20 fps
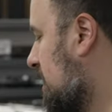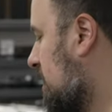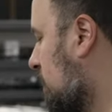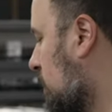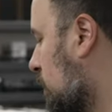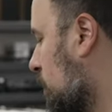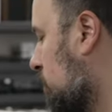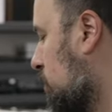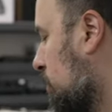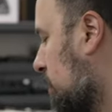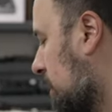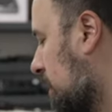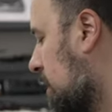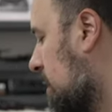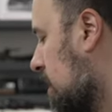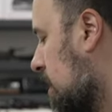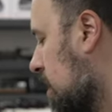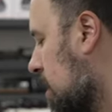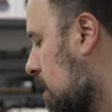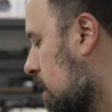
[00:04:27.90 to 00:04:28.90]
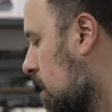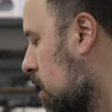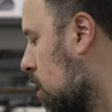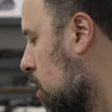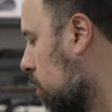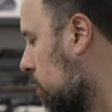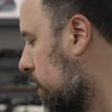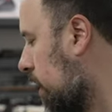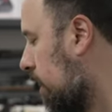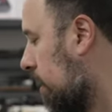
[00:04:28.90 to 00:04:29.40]
included.
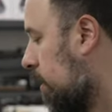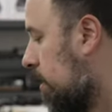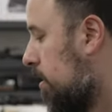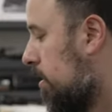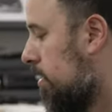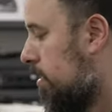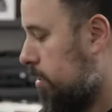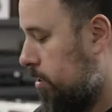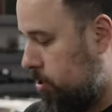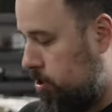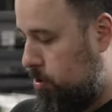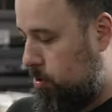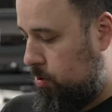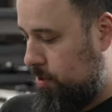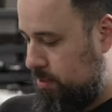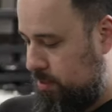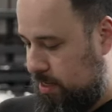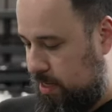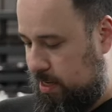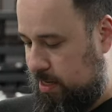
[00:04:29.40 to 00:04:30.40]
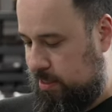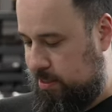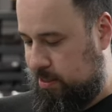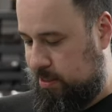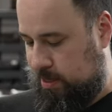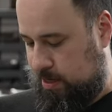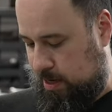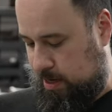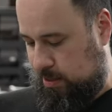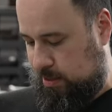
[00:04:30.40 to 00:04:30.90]
Okay, so let's get
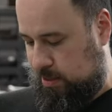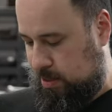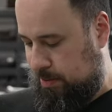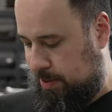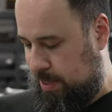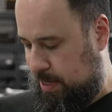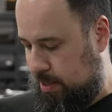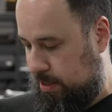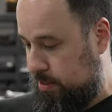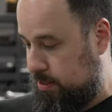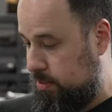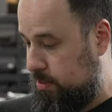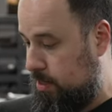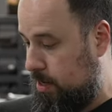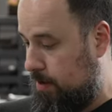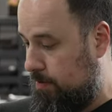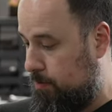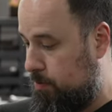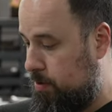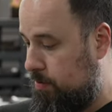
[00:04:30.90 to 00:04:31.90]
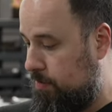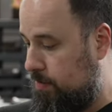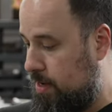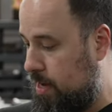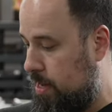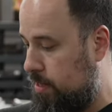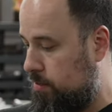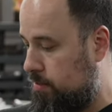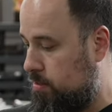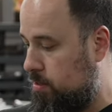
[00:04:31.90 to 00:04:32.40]
into some of the other stuff. We've
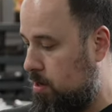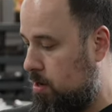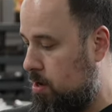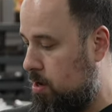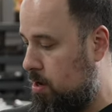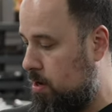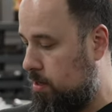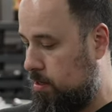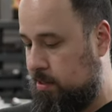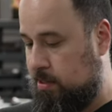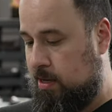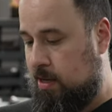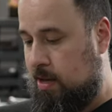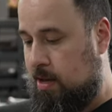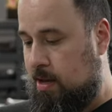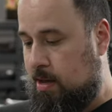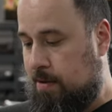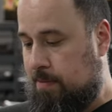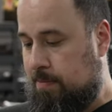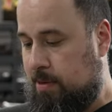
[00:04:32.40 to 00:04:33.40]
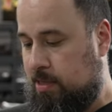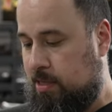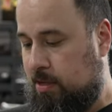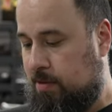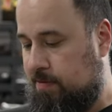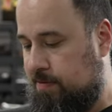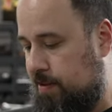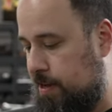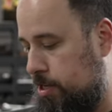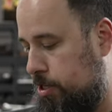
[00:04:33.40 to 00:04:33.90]
got Dawes,
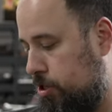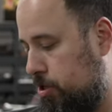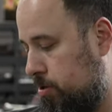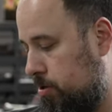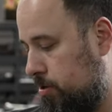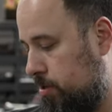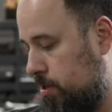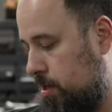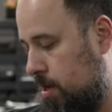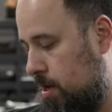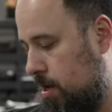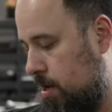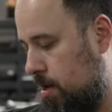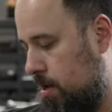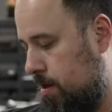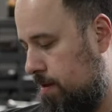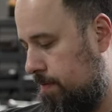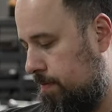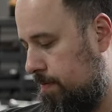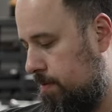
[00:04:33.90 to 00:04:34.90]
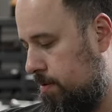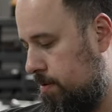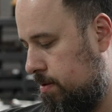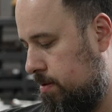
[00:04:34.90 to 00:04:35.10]
Misadventures of